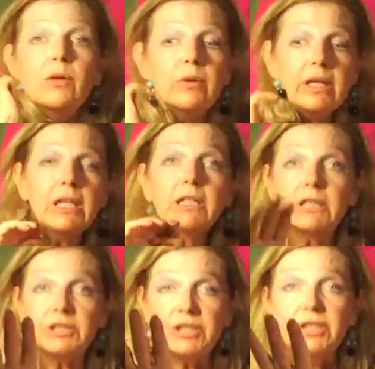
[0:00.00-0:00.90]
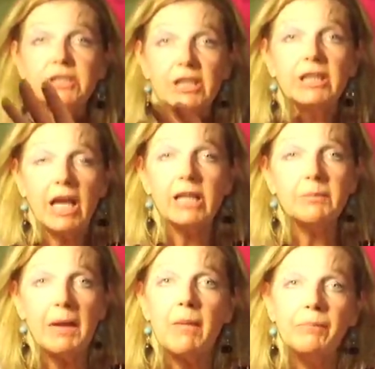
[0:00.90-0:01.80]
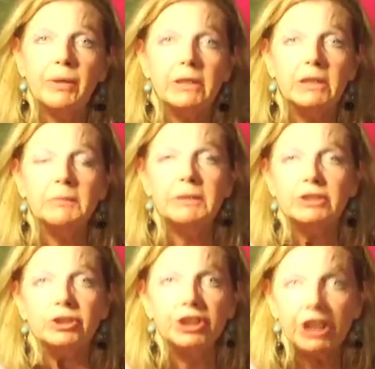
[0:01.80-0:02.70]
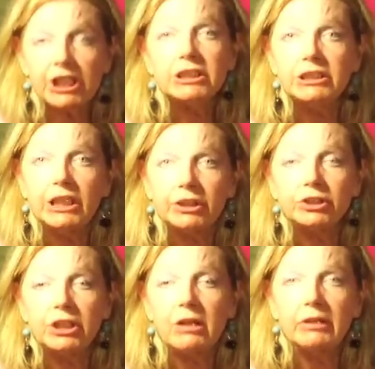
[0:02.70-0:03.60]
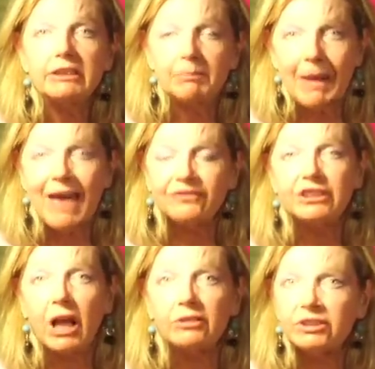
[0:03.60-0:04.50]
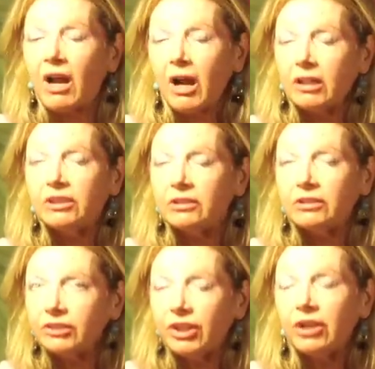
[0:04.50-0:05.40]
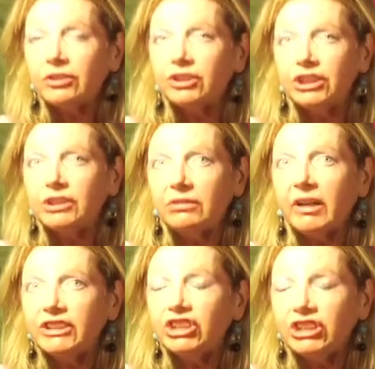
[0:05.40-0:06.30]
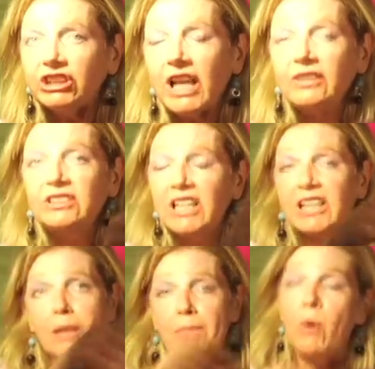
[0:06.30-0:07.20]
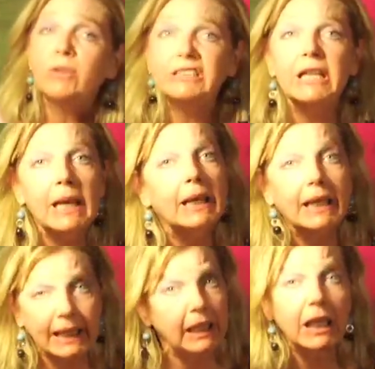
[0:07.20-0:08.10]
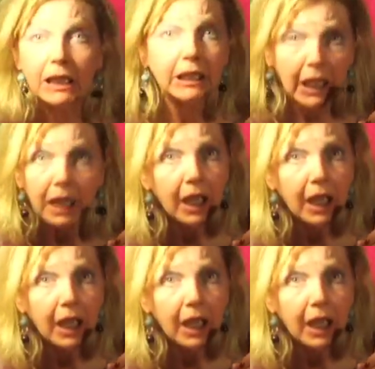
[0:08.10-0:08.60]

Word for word: We need to seriously think about putting Mr. Yuck stickers on these bath salts so our younger generations knows that they poison in the kia.